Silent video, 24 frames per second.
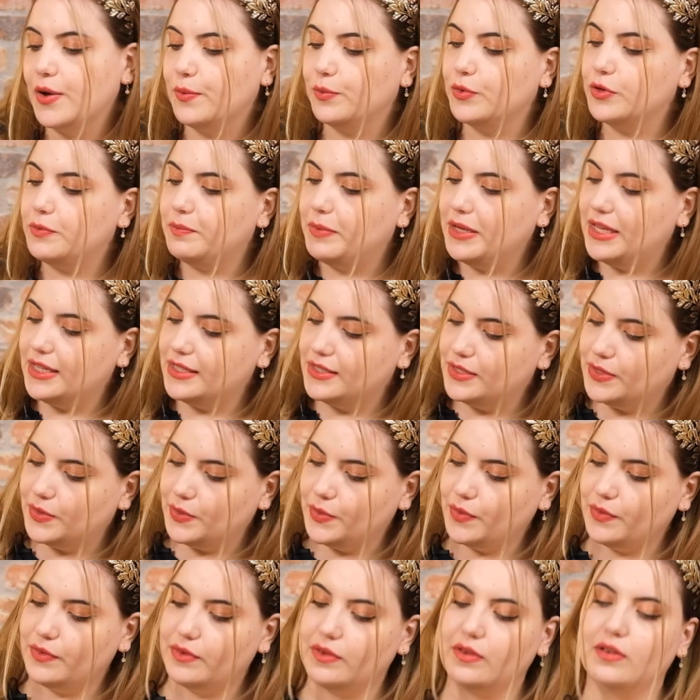would be
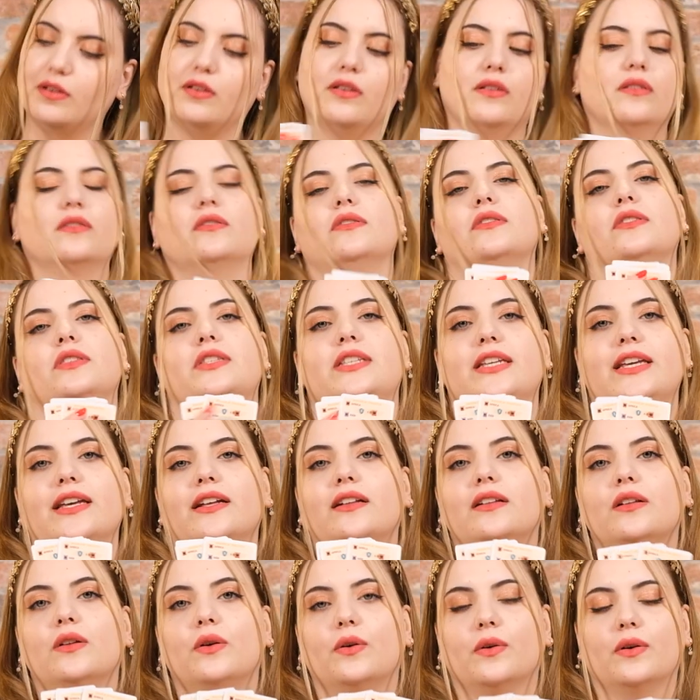to
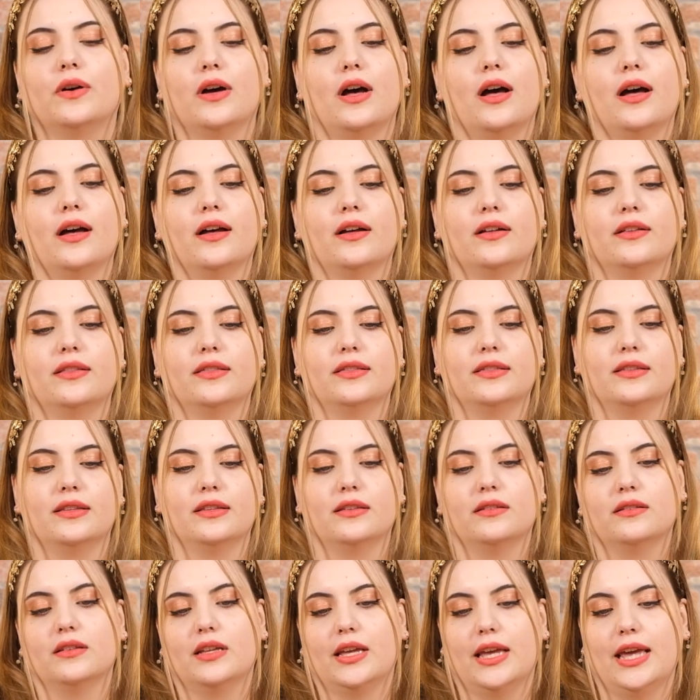deal
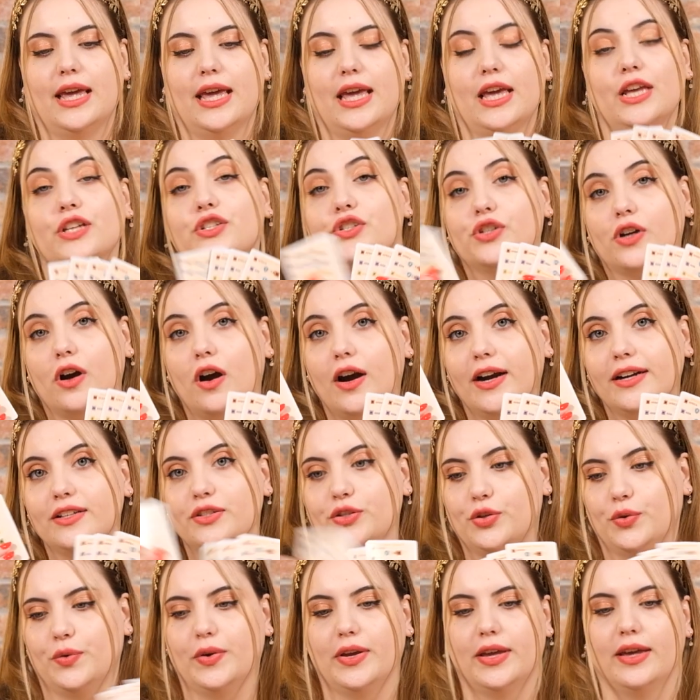each card
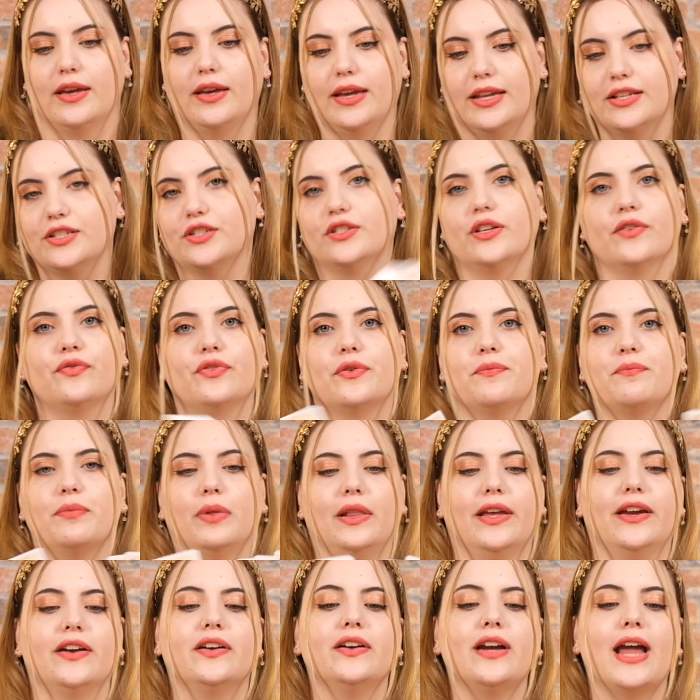to each different
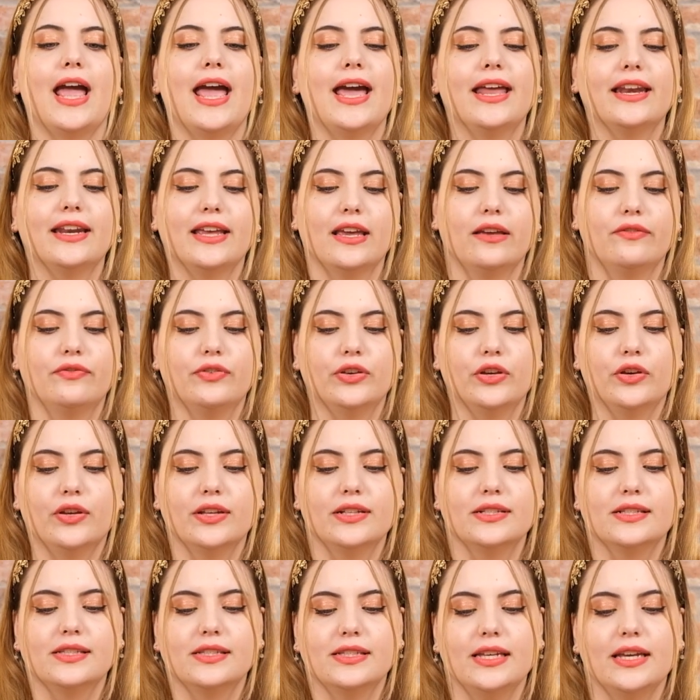player. And if you
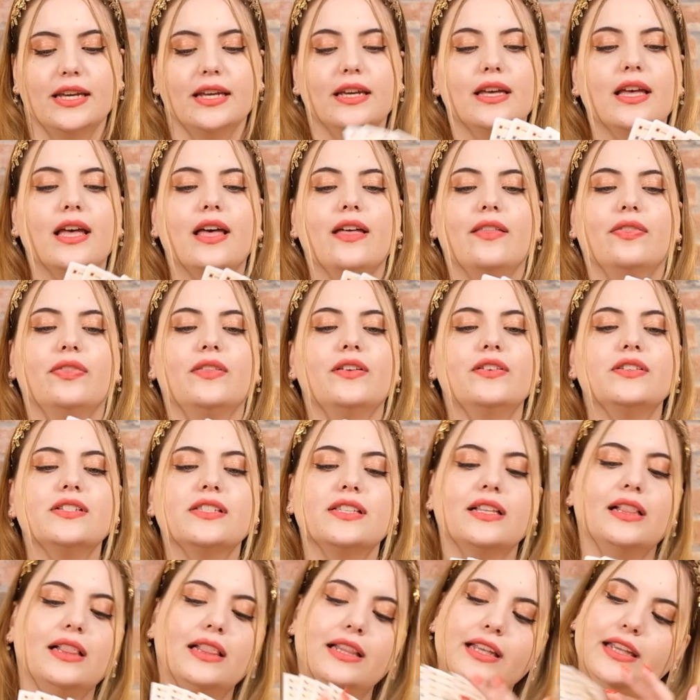can see, there's
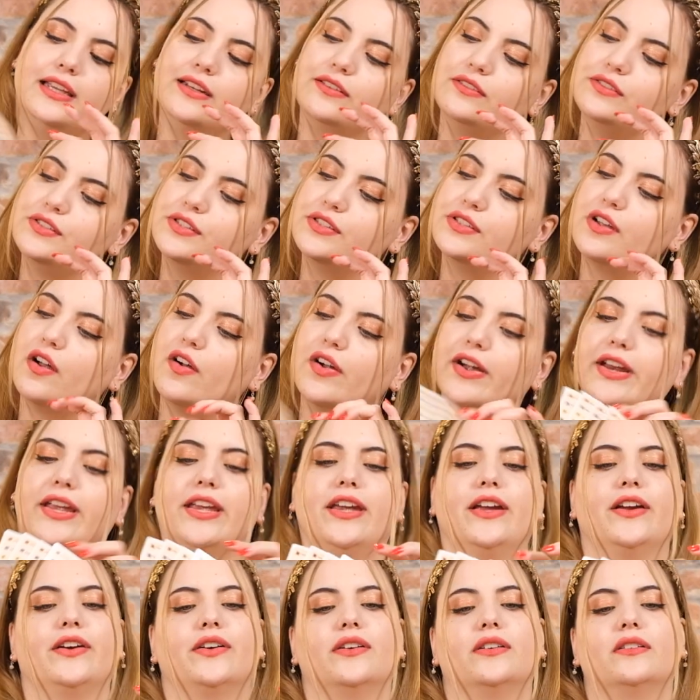a little star
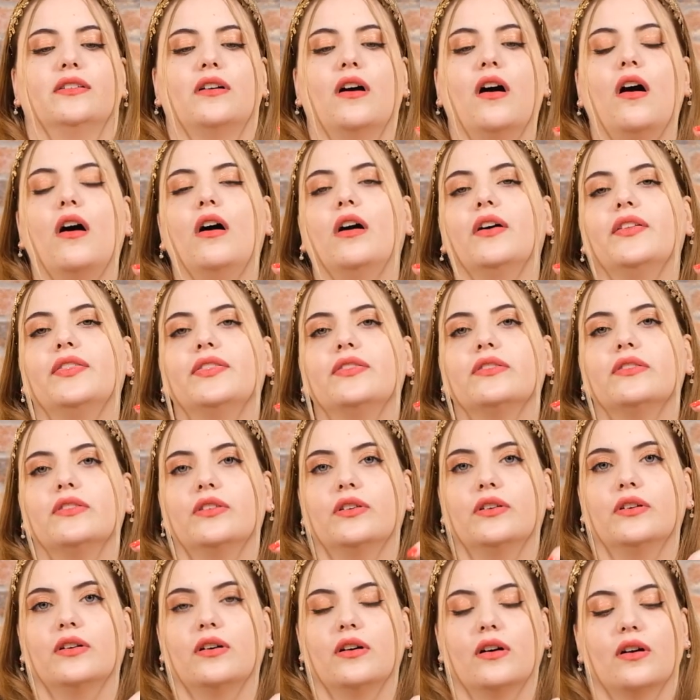here on
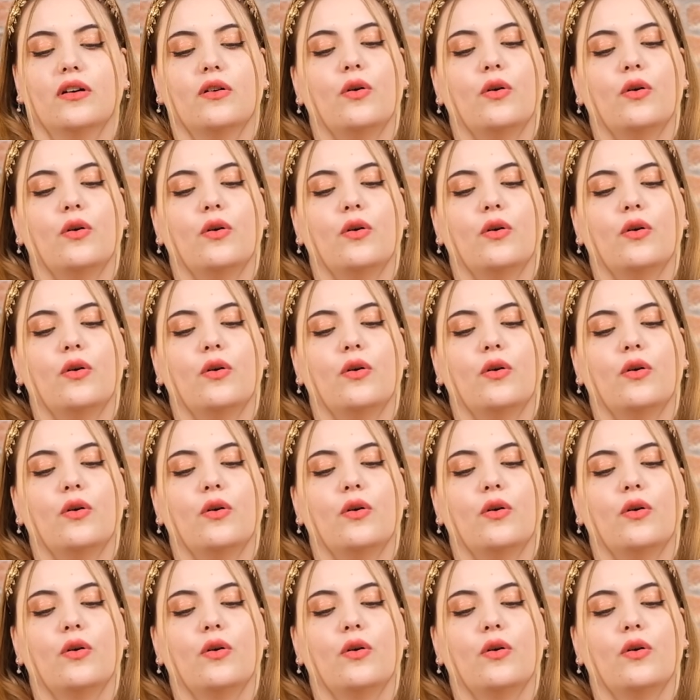the